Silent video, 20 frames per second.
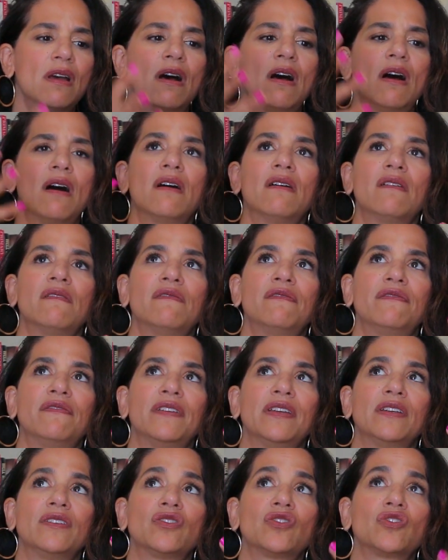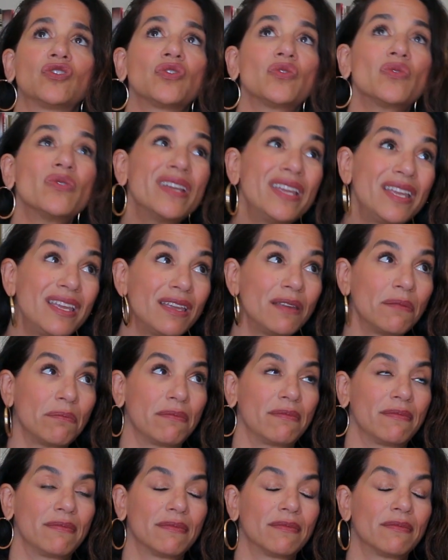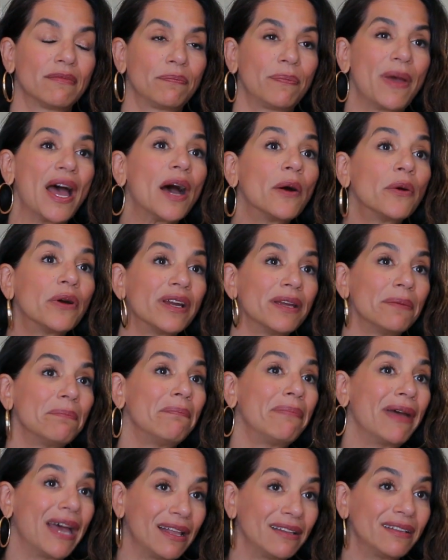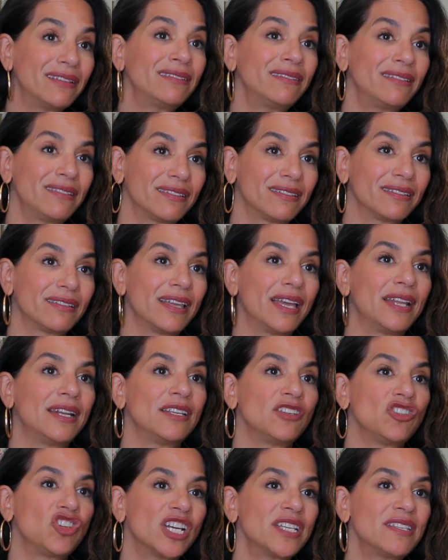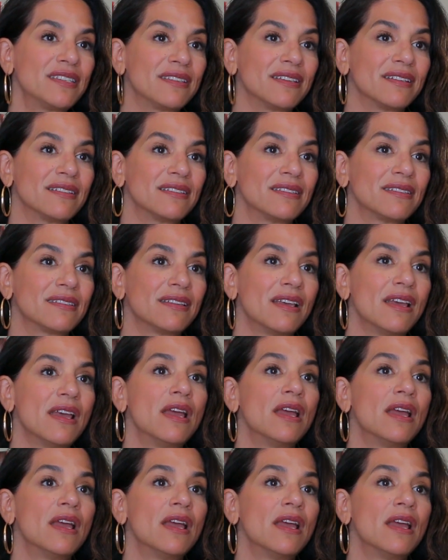of extreme power imbalance and injustice.